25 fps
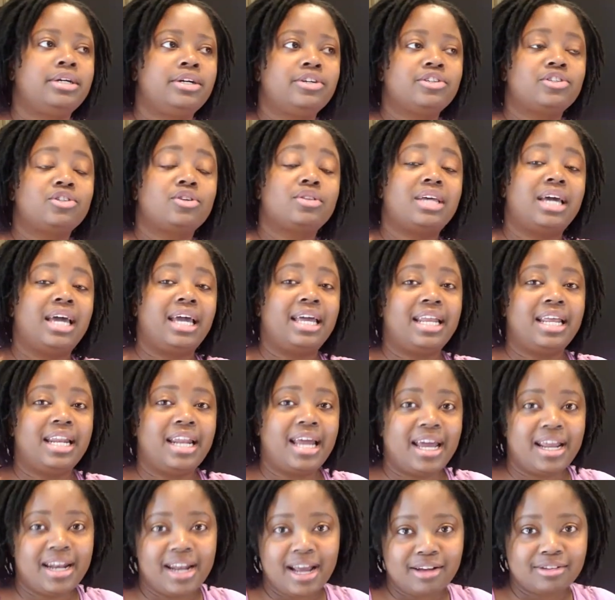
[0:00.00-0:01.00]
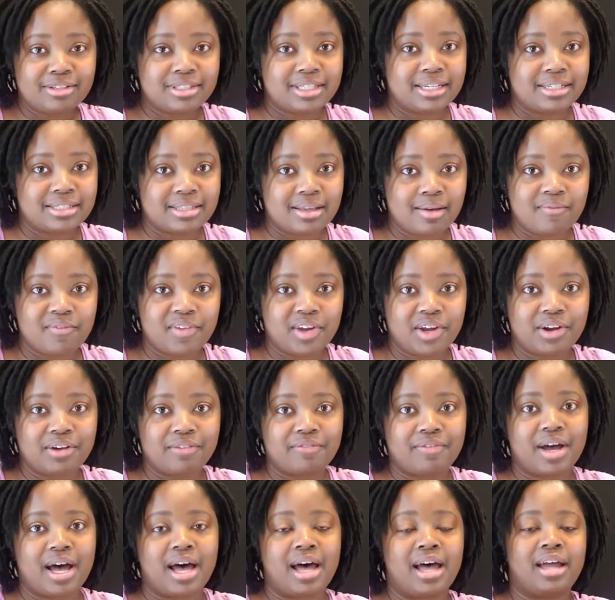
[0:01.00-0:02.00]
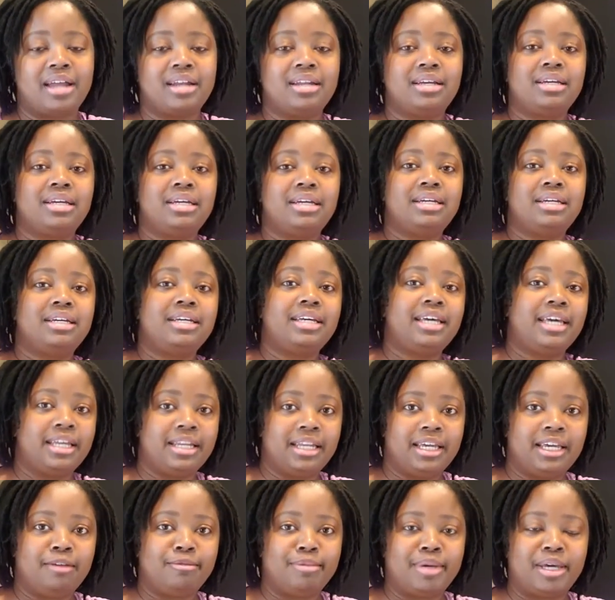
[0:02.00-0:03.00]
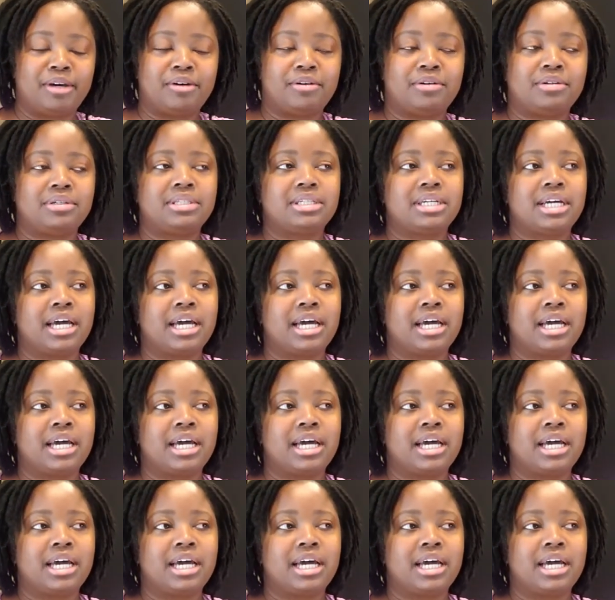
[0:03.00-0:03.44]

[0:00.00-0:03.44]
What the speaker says: So the NNA now says I'm verified in email.